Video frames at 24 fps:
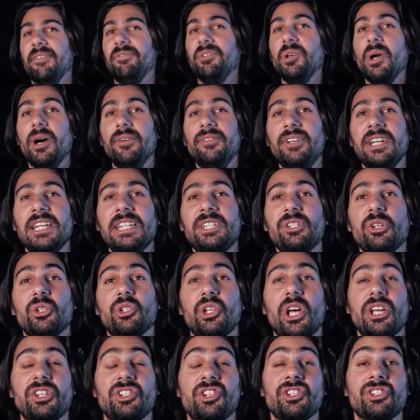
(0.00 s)
If you have any
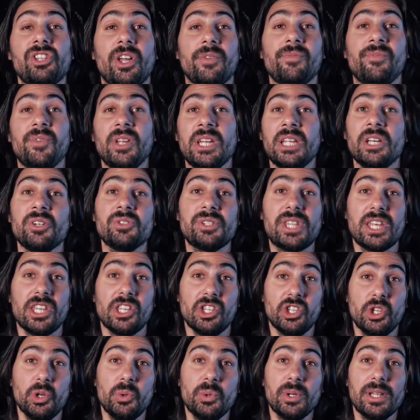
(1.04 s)
suggestions on videos that
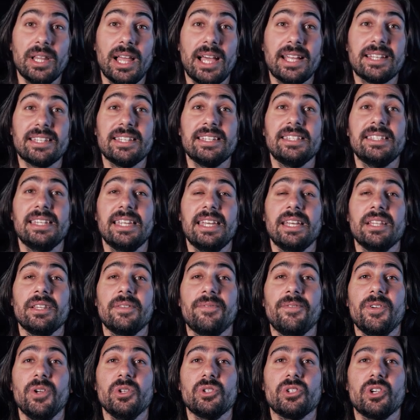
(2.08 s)
you would like to see in
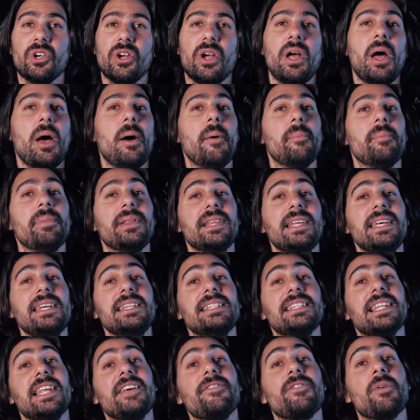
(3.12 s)
the future,
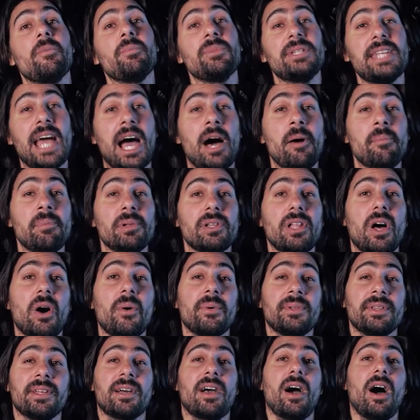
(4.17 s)
please leave them down
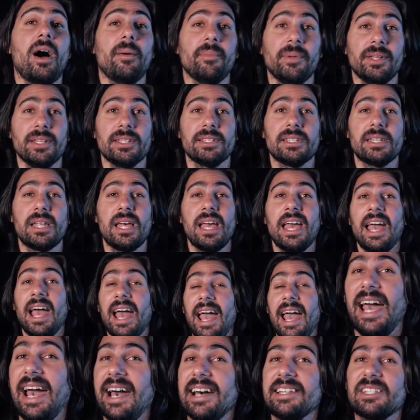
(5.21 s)
below in the comments.
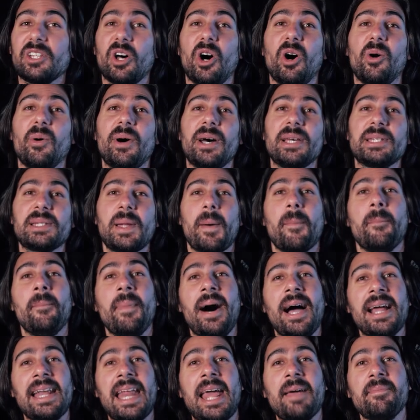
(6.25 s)
As always,
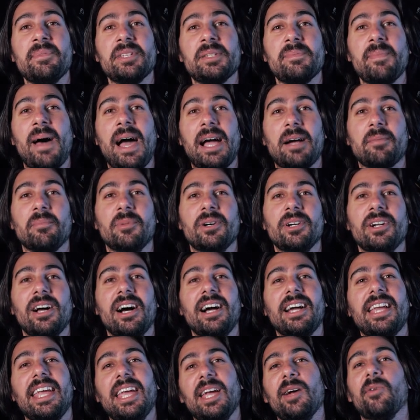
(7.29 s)
my name is Mack
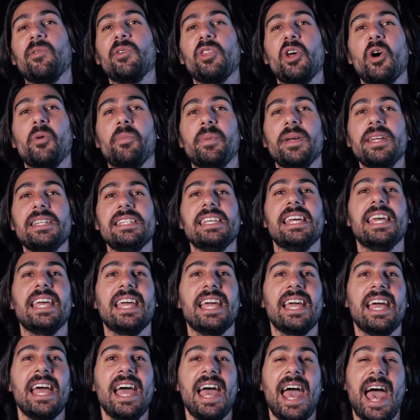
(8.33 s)
Murdoc here with
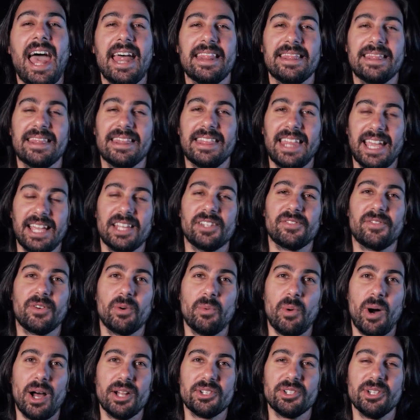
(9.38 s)
OPT, and thanks for
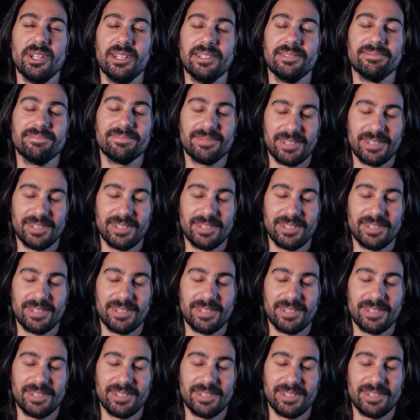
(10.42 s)
watching.